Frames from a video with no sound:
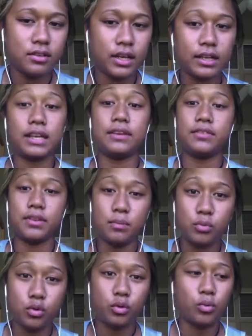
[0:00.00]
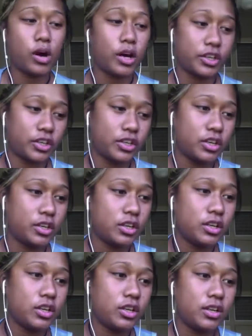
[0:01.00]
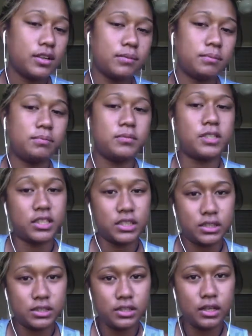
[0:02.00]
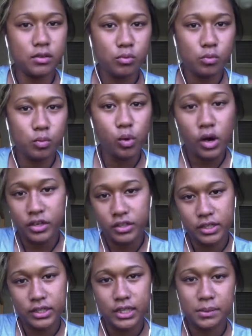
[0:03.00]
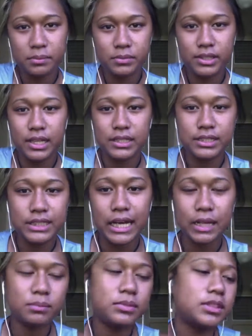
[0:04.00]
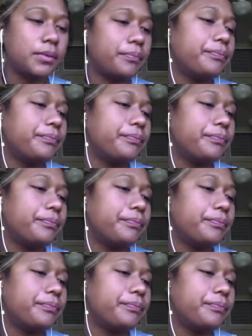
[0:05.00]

I give them more water, just watering them less times.